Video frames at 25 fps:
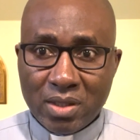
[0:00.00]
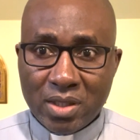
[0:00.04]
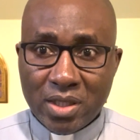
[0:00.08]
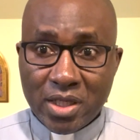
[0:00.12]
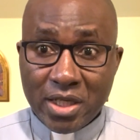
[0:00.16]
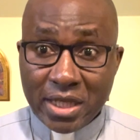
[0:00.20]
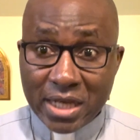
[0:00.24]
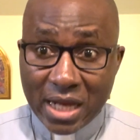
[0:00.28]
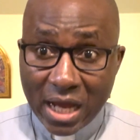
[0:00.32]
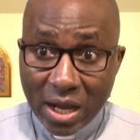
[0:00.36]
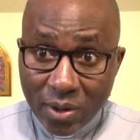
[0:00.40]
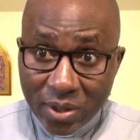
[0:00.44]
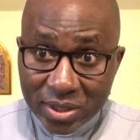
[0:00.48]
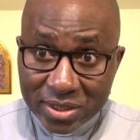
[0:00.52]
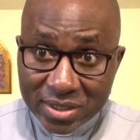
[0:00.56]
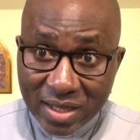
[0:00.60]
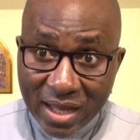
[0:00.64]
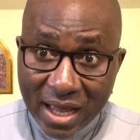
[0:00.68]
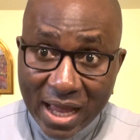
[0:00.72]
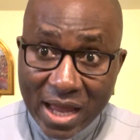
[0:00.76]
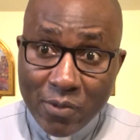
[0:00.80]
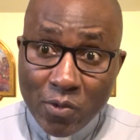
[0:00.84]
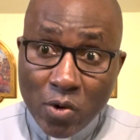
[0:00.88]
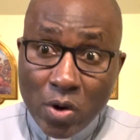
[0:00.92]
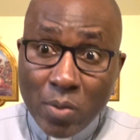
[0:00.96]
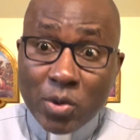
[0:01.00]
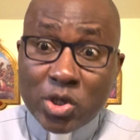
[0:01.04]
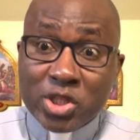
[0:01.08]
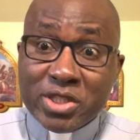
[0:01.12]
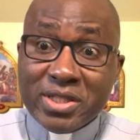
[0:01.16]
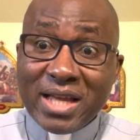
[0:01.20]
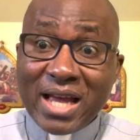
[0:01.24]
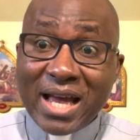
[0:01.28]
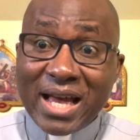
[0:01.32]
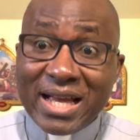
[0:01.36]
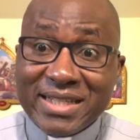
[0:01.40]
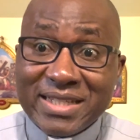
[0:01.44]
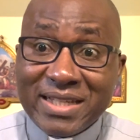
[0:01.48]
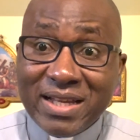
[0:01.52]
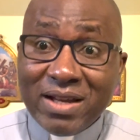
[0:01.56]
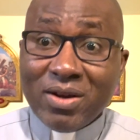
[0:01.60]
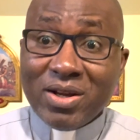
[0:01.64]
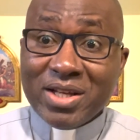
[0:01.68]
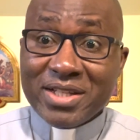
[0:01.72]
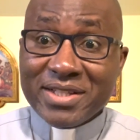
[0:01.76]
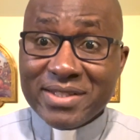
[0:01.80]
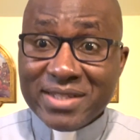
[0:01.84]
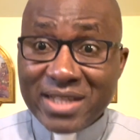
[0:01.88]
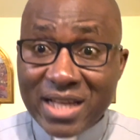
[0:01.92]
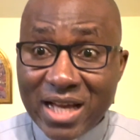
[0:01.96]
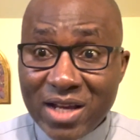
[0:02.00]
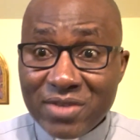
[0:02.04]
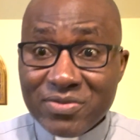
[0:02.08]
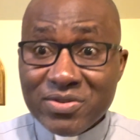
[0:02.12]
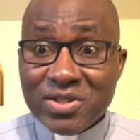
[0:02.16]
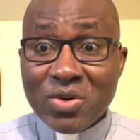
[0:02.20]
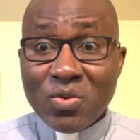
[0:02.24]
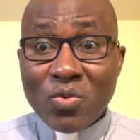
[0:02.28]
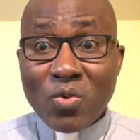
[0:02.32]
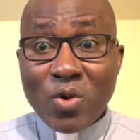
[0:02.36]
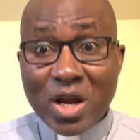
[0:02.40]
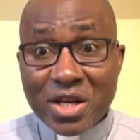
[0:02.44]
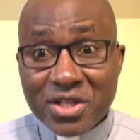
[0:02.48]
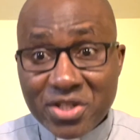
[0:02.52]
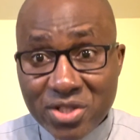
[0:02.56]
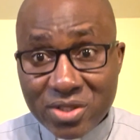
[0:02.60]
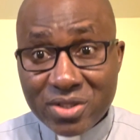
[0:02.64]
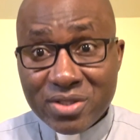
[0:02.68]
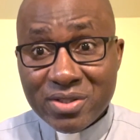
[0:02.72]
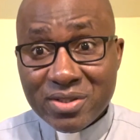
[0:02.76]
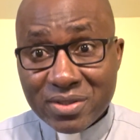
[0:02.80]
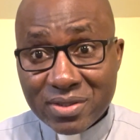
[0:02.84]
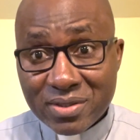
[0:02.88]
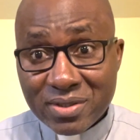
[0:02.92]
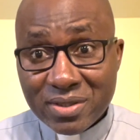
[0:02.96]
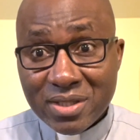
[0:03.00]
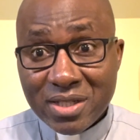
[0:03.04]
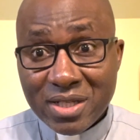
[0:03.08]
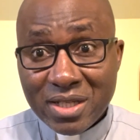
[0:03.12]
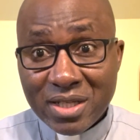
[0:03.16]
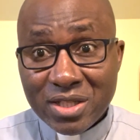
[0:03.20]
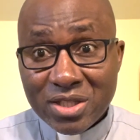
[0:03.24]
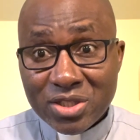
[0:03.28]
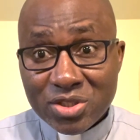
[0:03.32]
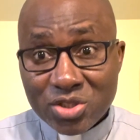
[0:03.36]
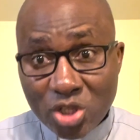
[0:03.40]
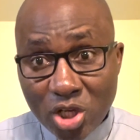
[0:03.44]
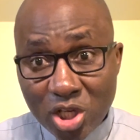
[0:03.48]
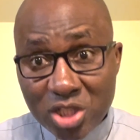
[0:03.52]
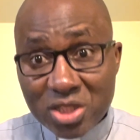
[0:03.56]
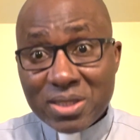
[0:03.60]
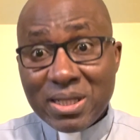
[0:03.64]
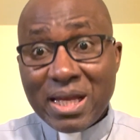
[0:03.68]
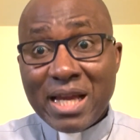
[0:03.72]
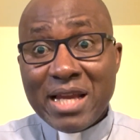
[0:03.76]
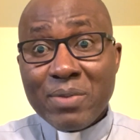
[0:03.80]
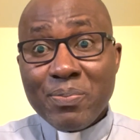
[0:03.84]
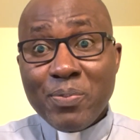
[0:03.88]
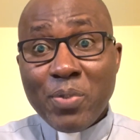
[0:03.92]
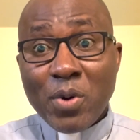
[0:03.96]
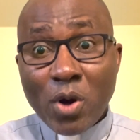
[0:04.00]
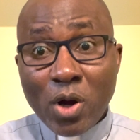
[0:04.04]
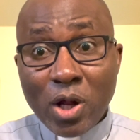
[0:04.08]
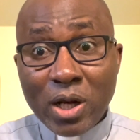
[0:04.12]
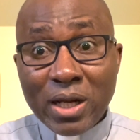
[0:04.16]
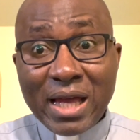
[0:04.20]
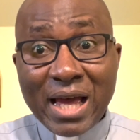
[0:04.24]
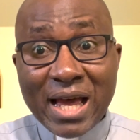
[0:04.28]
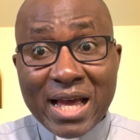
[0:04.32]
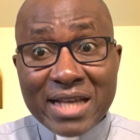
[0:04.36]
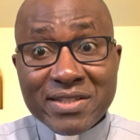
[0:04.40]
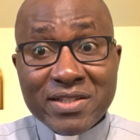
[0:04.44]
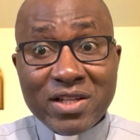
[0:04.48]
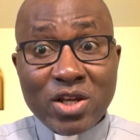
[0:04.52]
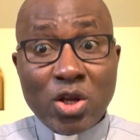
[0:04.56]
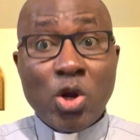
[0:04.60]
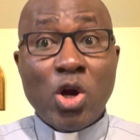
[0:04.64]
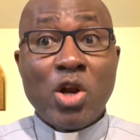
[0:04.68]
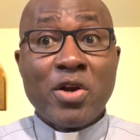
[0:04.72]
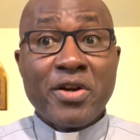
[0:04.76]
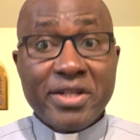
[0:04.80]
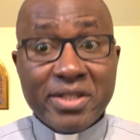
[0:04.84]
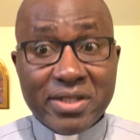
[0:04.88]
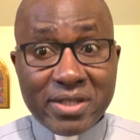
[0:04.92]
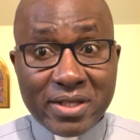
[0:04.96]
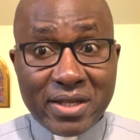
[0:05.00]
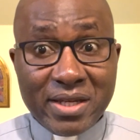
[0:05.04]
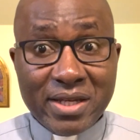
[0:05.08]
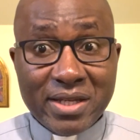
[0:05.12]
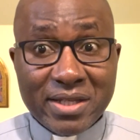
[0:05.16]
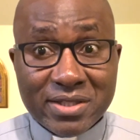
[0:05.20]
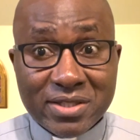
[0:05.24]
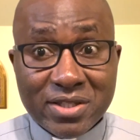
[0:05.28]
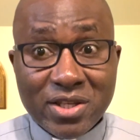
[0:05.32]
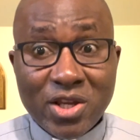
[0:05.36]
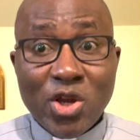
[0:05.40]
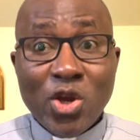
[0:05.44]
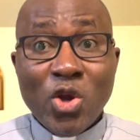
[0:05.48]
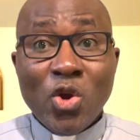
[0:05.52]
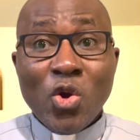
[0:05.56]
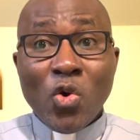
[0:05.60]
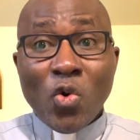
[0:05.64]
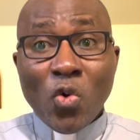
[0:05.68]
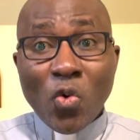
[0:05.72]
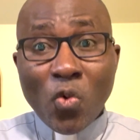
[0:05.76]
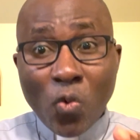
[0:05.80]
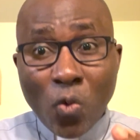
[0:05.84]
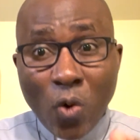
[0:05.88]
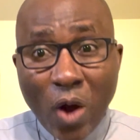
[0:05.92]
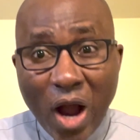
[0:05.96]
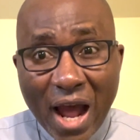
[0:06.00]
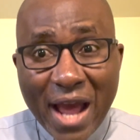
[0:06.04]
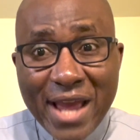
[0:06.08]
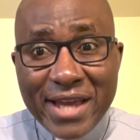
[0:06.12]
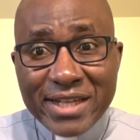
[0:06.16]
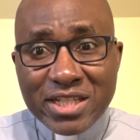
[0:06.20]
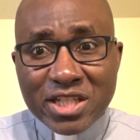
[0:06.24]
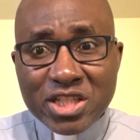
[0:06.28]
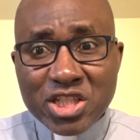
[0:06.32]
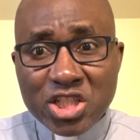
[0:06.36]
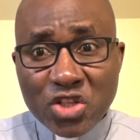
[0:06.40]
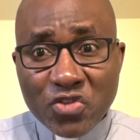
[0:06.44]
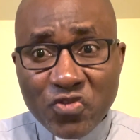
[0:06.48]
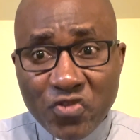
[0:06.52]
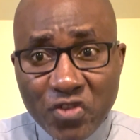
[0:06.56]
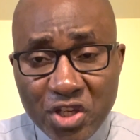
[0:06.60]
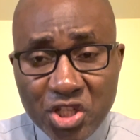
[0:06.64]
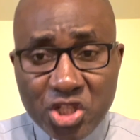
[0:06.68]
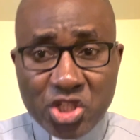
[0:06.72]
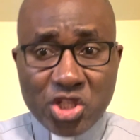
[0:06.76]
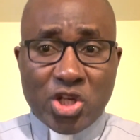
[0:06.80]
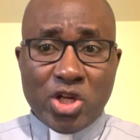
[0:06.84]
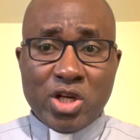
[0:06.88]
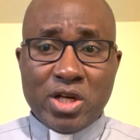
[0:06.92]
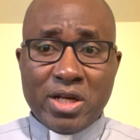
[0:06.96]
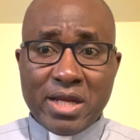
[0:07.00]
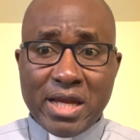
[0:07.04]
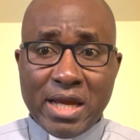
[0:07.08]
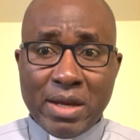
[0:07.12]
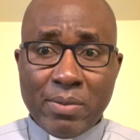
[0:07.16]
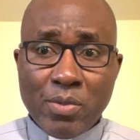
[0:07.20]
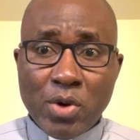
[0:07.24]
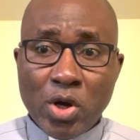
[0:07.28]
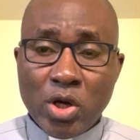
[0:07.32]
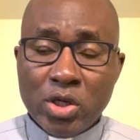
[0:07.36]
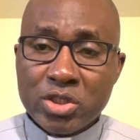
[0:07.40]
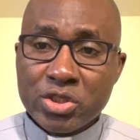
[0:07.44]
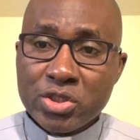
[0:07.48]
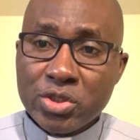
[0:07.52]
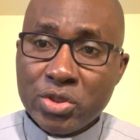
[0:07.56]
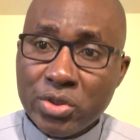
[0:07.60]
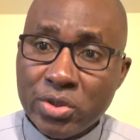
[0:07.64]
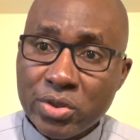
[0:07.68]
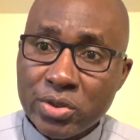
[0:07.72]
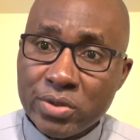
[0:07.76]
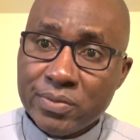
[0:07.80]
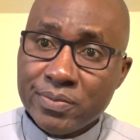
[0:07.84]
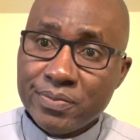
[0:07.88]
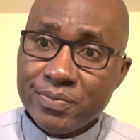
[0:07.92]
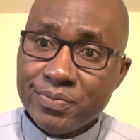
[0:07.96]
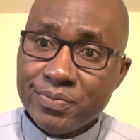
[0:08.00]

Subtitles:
In our time, we must ask ourselves the questions, just like Paul asked the Corinthians, why the division among you?